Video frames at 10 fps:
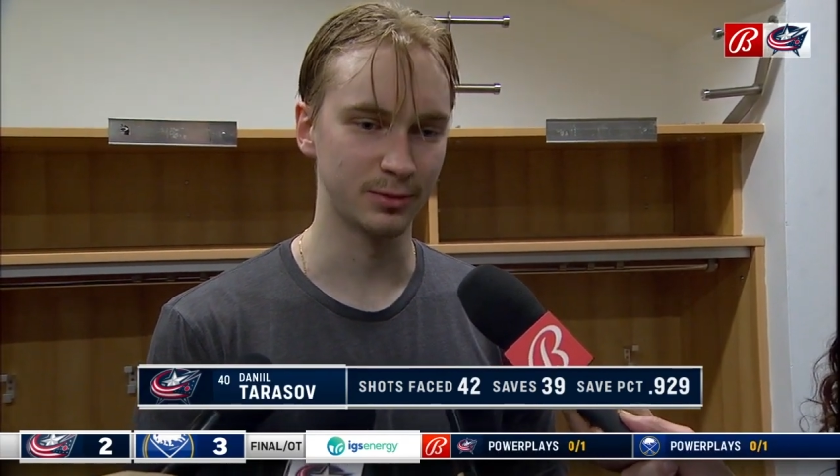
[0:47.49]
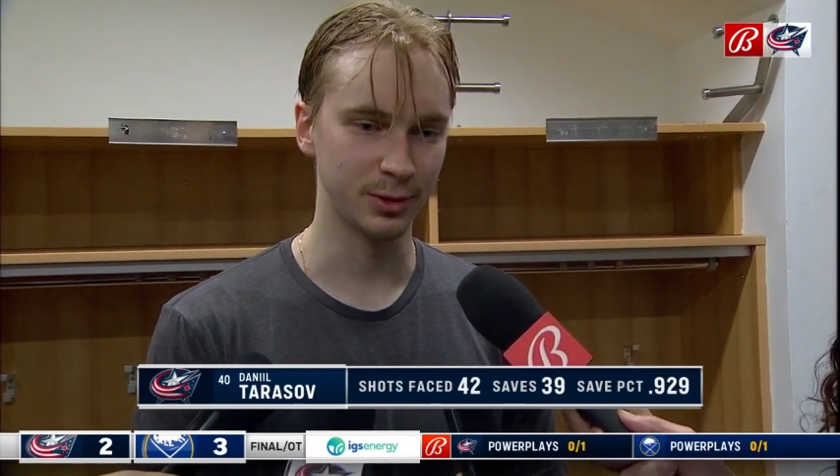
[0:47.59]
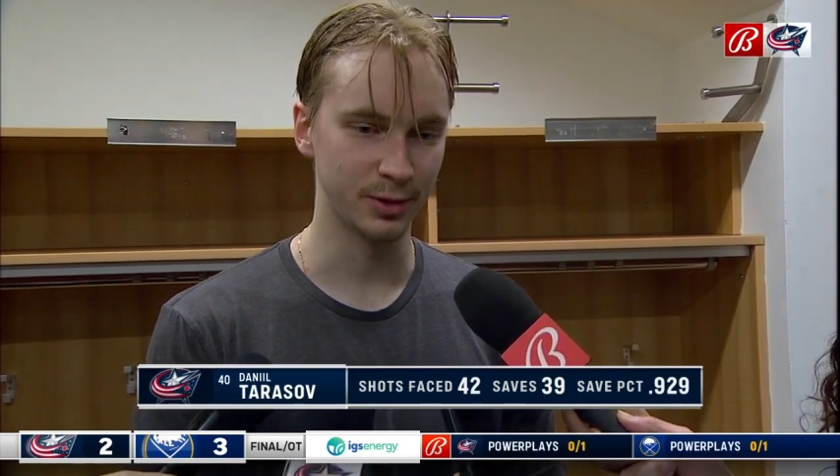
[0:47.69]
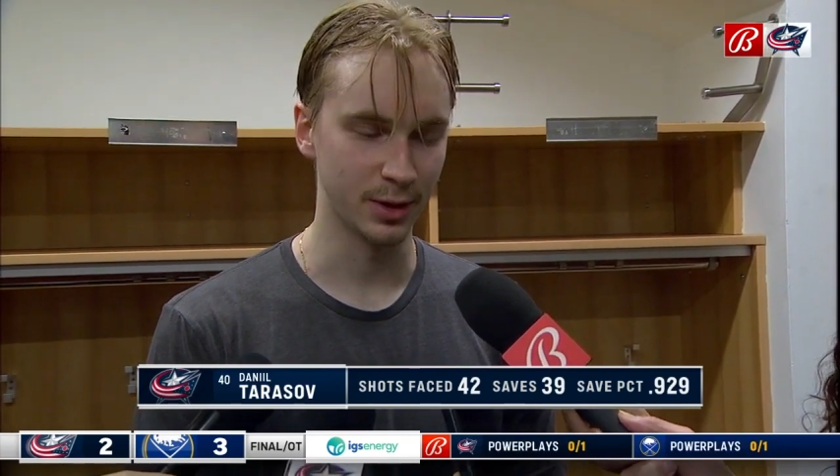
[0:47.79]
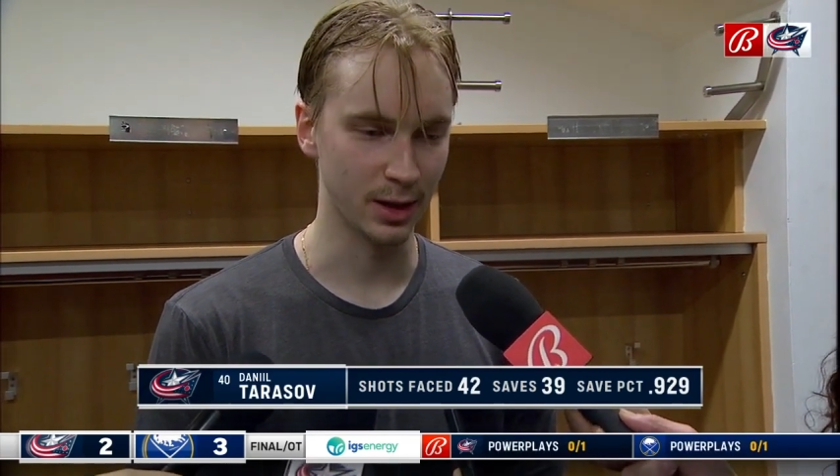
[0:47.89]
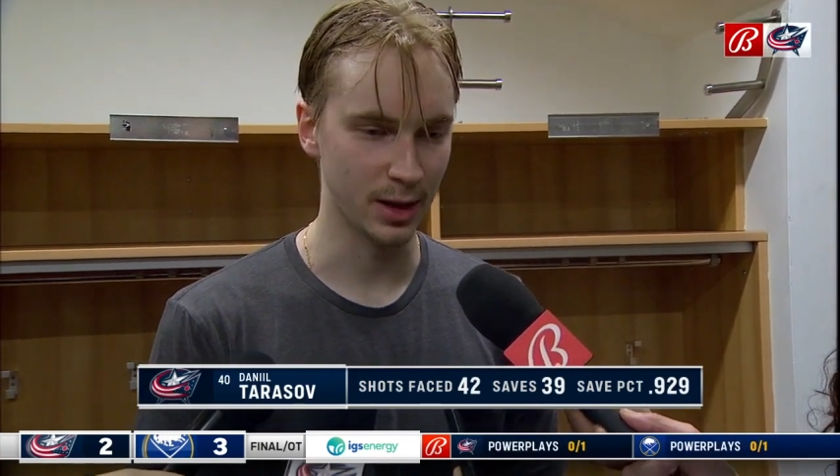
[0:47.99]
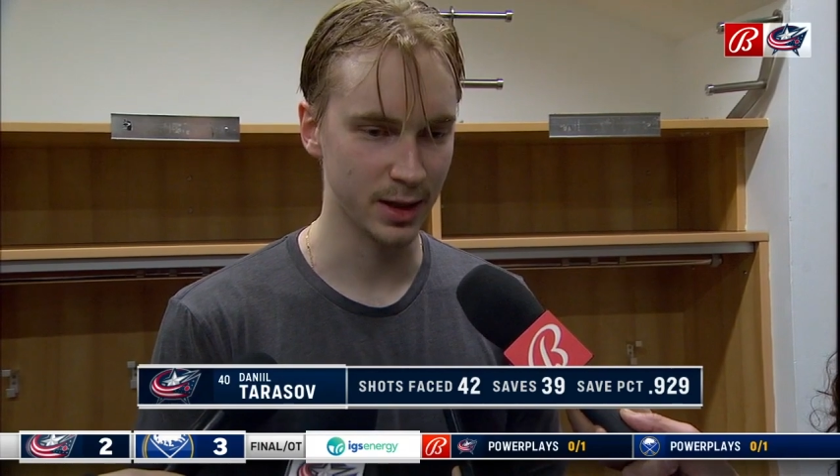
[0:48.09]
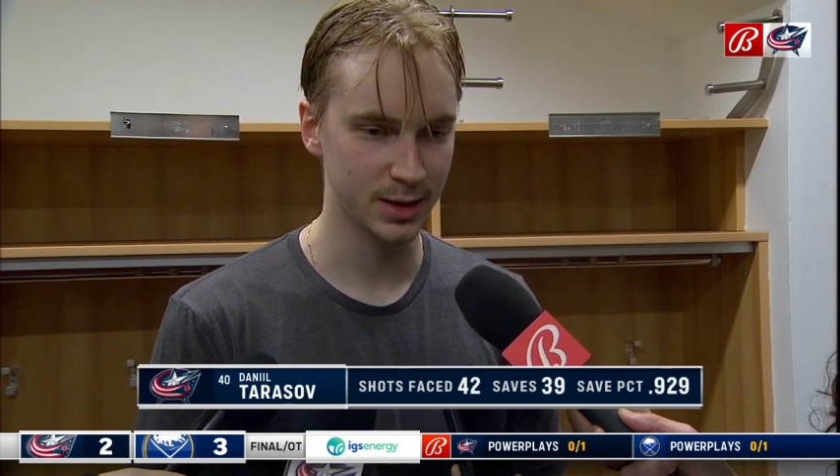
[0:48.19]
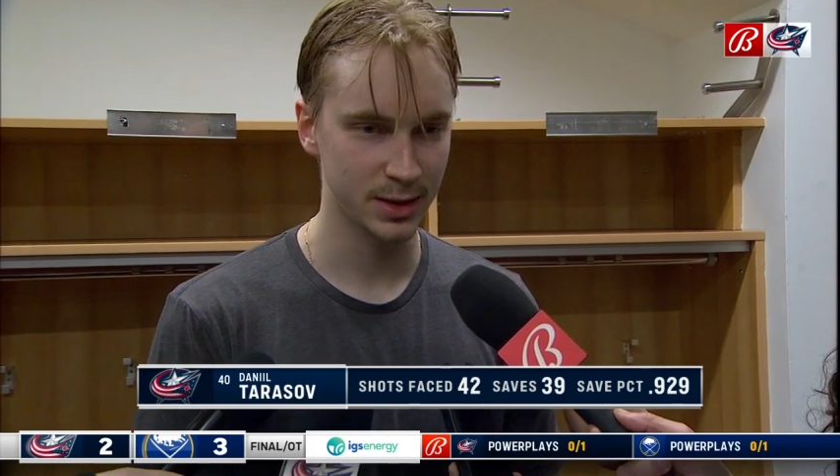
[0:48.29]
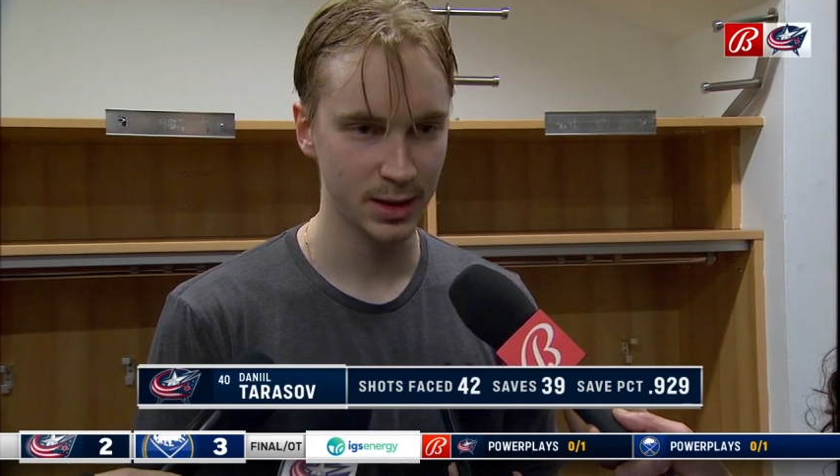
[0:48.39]
between the
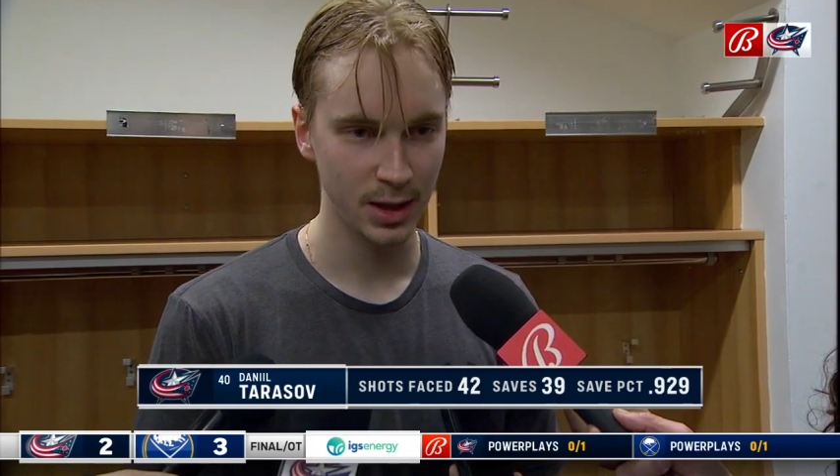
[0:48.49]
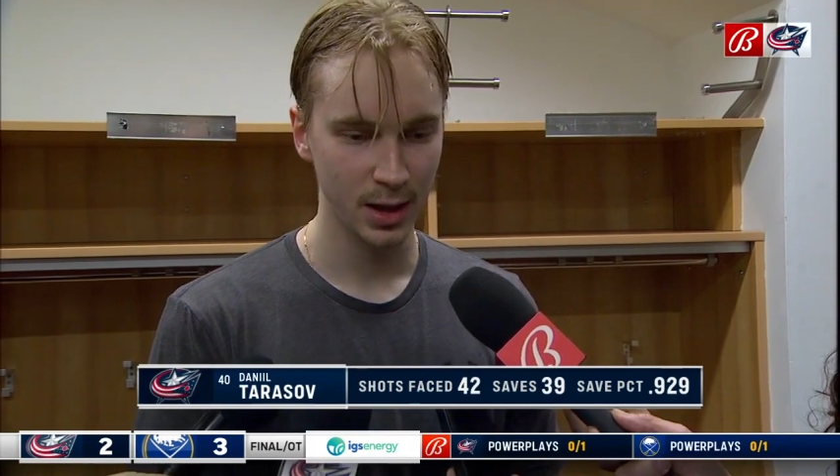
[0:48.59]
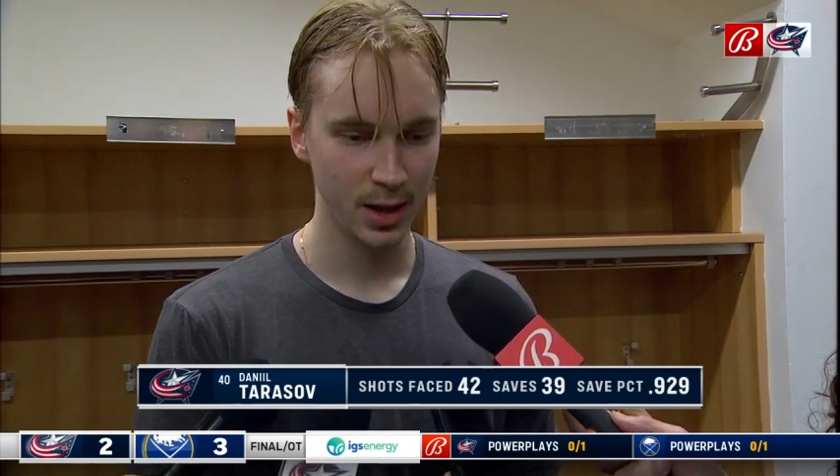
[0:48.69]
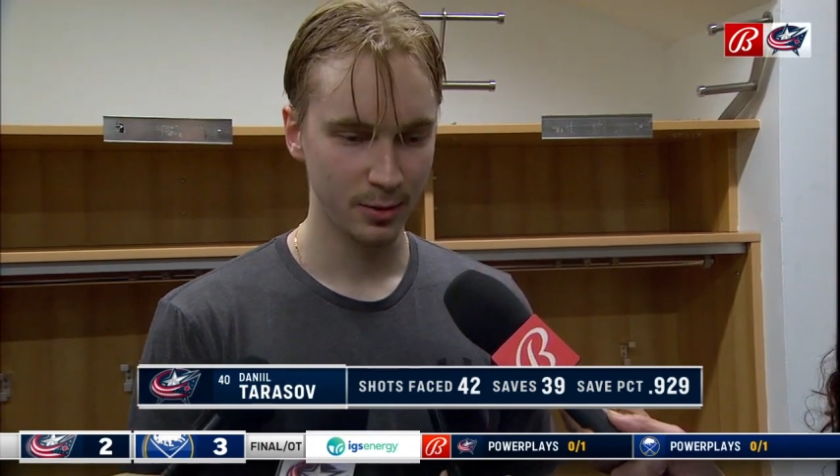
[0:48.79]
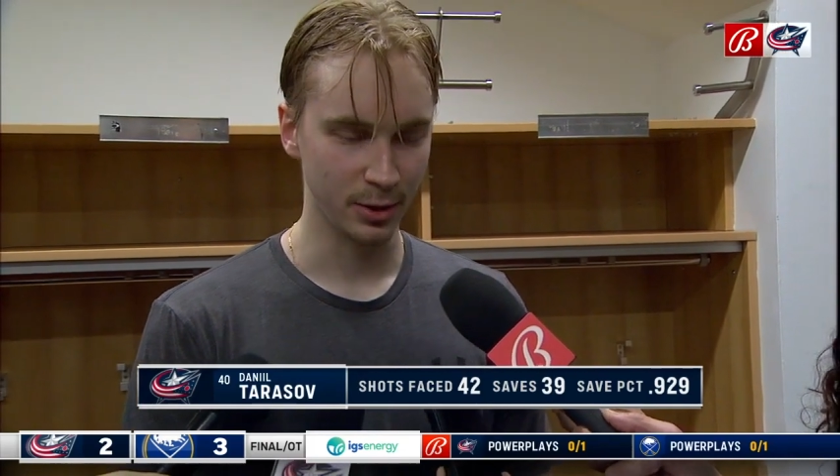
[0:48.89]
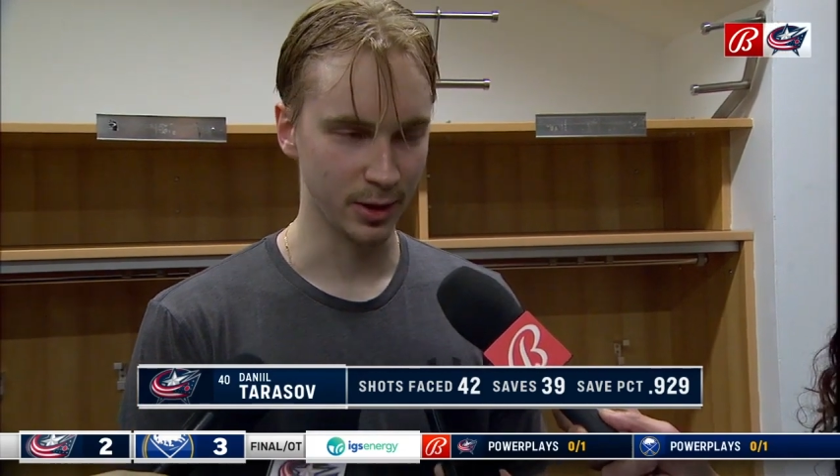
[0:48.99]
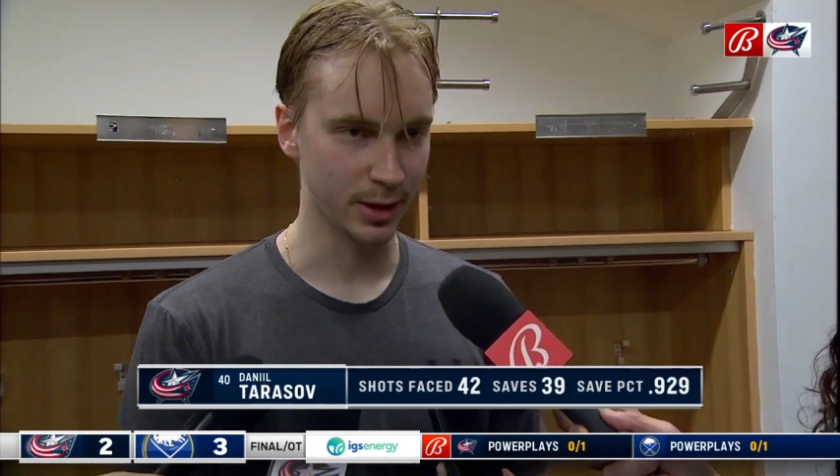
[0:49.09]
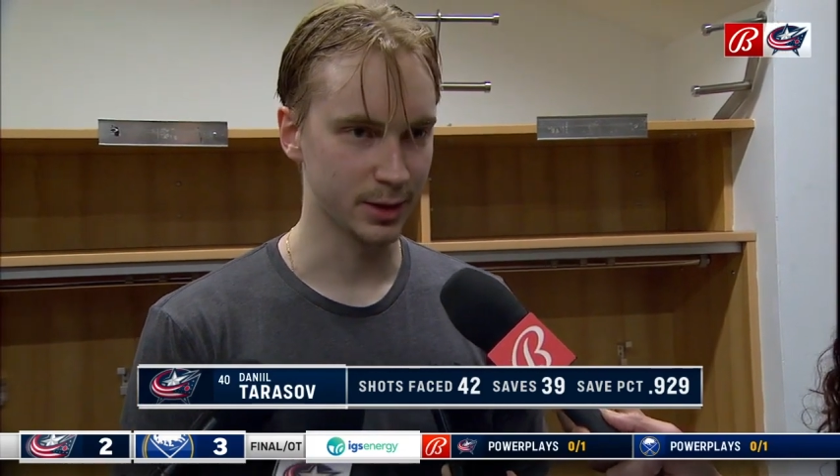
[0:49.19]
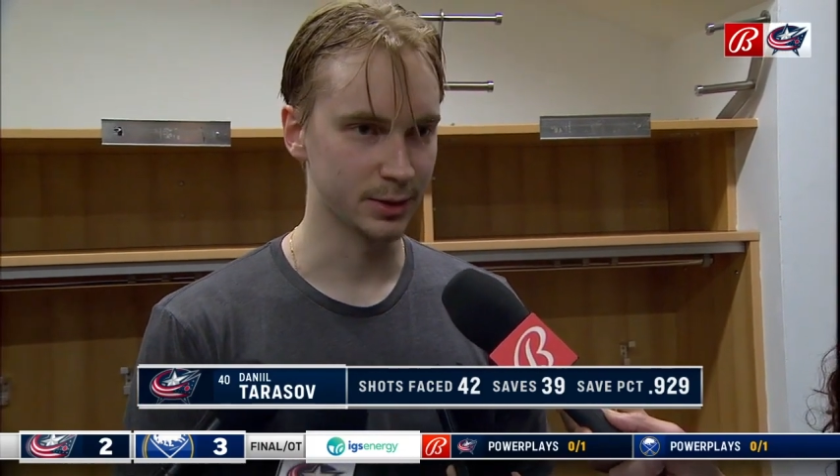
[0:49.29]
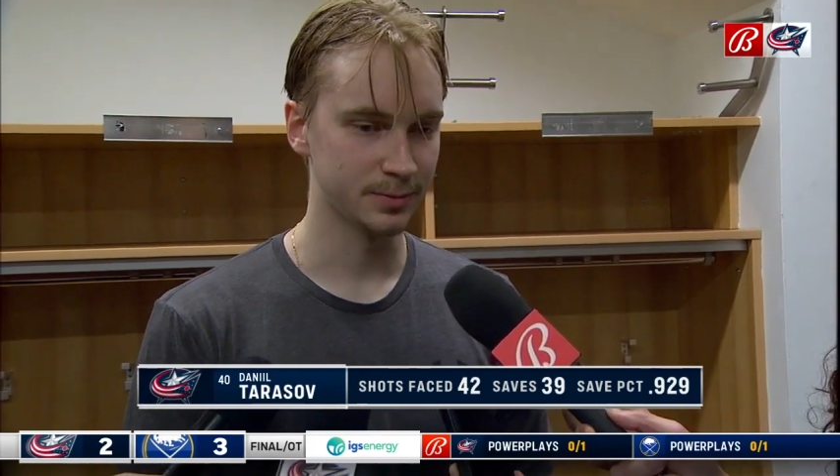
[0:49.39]
legs probably
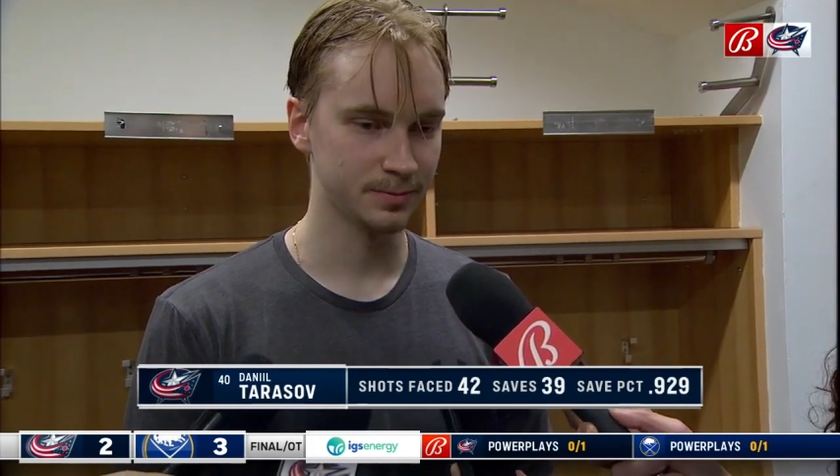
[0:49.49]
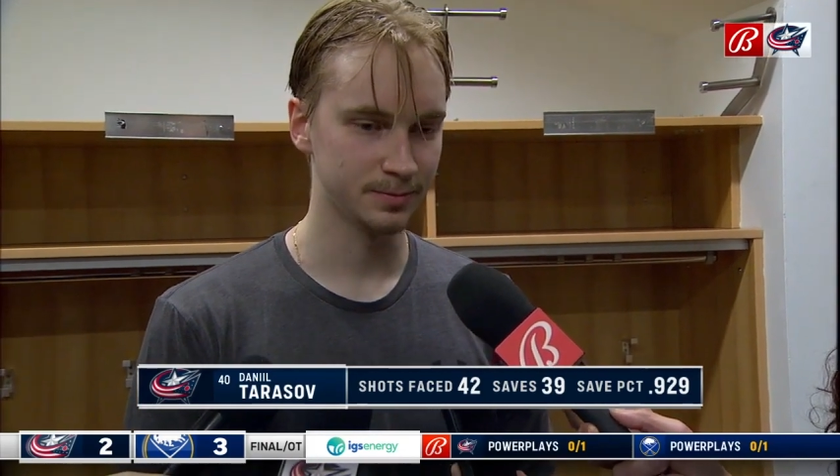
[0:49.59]
i can